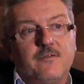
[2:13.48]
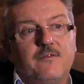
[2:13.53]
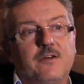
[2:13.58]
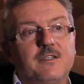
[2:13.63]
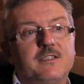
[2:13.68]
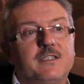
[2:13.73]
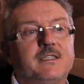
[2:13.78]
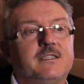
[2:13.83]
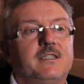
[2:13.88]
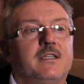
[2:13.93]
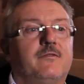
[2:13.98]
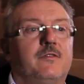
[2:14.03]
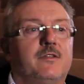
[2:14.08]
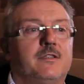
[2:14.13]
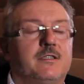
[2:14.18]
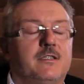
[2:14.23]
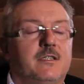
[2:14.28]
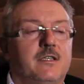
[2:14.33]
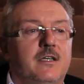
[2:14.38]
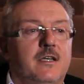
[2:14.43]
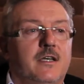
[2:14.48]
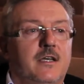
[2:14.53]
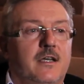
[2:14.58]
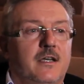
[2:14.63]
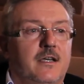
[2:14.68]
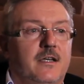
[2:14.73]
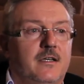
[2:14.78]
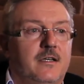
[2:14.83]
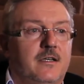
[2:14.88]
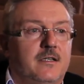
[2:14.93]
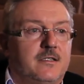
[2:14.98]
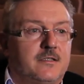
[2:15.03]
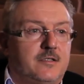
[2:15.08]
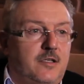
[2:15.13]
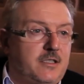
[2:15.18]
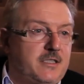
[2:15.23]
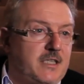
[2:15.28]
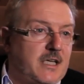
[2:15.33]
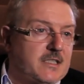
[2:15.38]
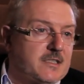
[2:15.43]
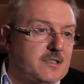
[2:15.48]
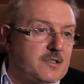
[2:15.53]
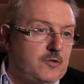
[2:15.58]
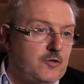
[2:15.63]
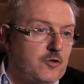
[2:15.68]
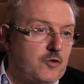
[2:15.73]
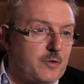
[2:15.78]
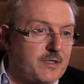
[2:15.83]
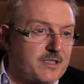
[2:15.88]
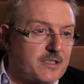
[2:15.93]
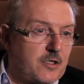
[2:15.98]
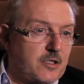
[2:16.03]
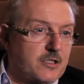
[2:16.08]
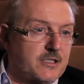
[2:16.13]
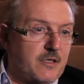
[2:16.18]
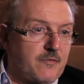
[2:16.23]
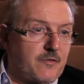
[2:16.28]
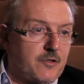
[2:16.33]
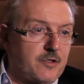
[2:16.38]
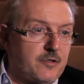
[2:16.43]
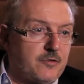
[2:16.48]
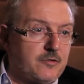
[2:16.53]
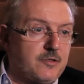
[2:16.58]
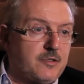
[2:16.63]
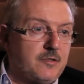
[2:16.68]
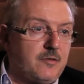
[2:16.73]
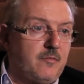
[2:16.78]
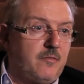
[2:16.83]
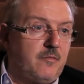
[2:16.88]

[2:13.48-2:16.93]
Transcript: for these events, such as new research avenues,